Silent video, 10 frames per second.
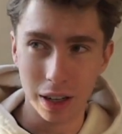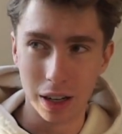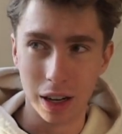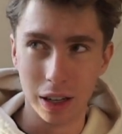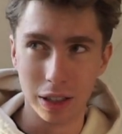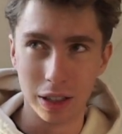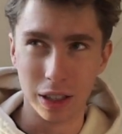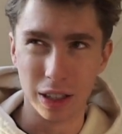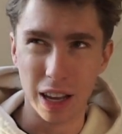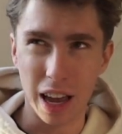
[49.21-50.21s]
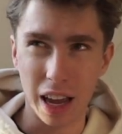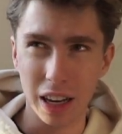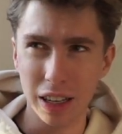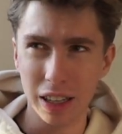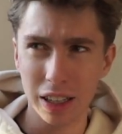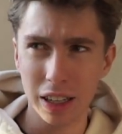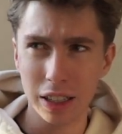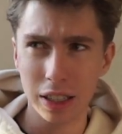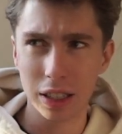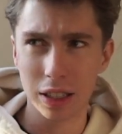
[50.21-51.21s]
It's an 8, I
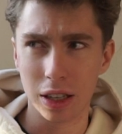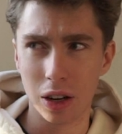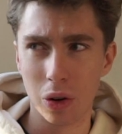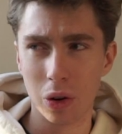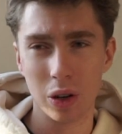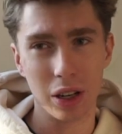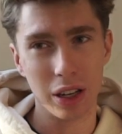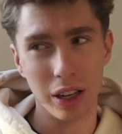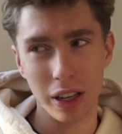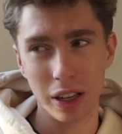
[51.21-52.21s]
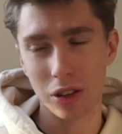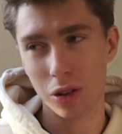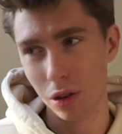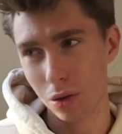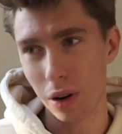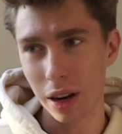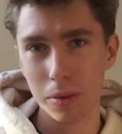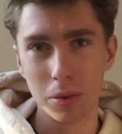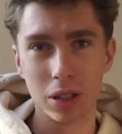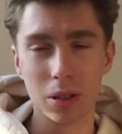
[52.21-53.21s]
guess, so it could run a
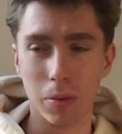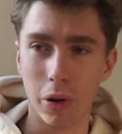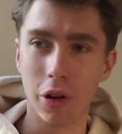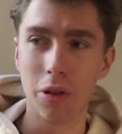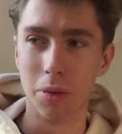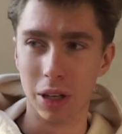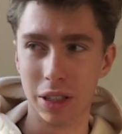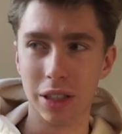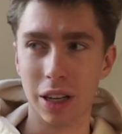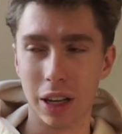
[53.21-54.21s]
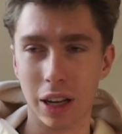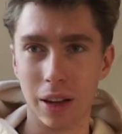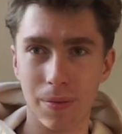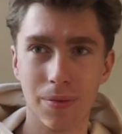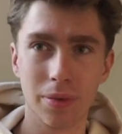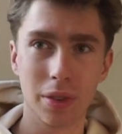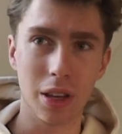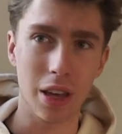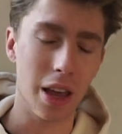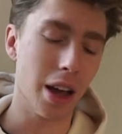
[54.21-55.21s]
bit small, but
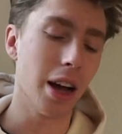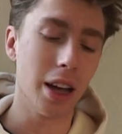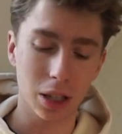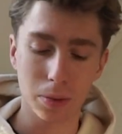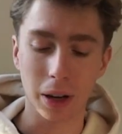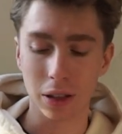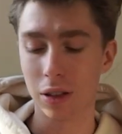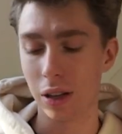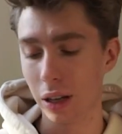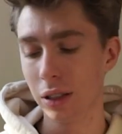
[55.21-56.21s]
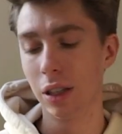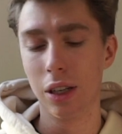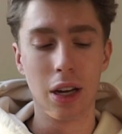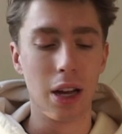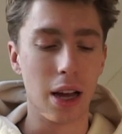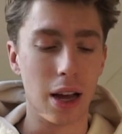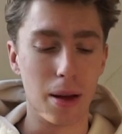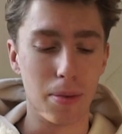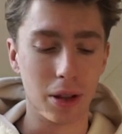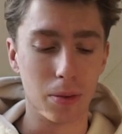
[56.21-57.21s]
yeah, I expected that,
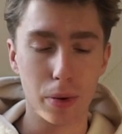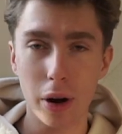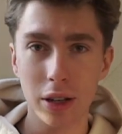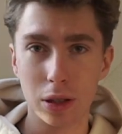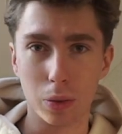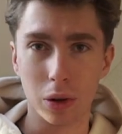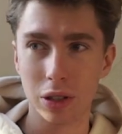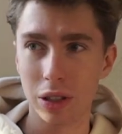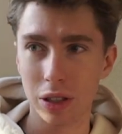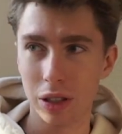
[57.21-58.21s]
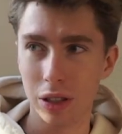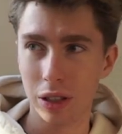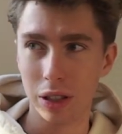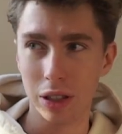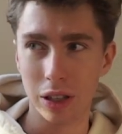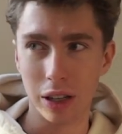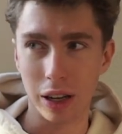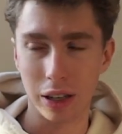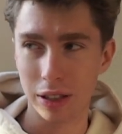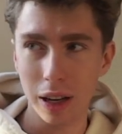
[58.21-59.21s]
but the price was
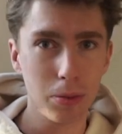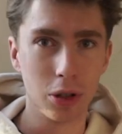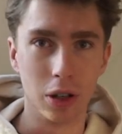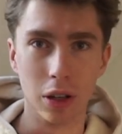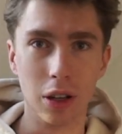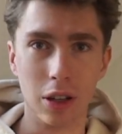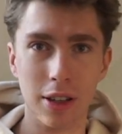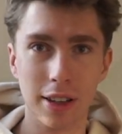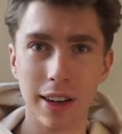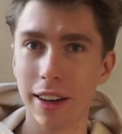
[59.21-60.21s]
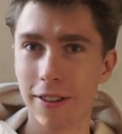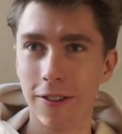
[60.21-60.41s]
exceptional, like